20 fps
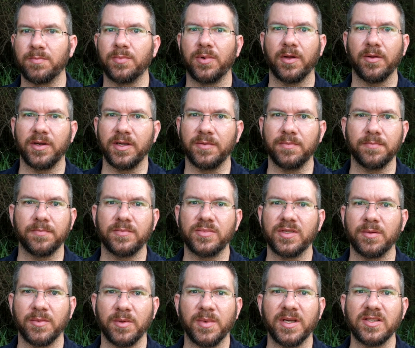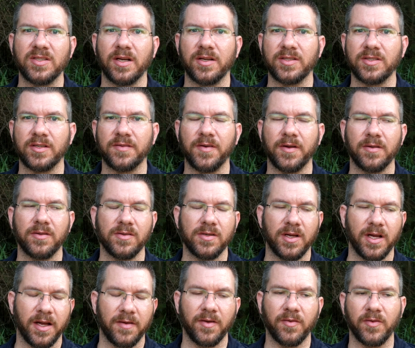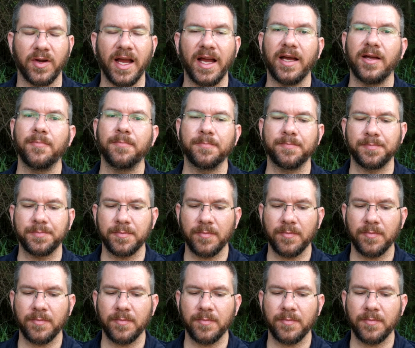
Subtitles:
probably some of the best hot sauce I've ever had.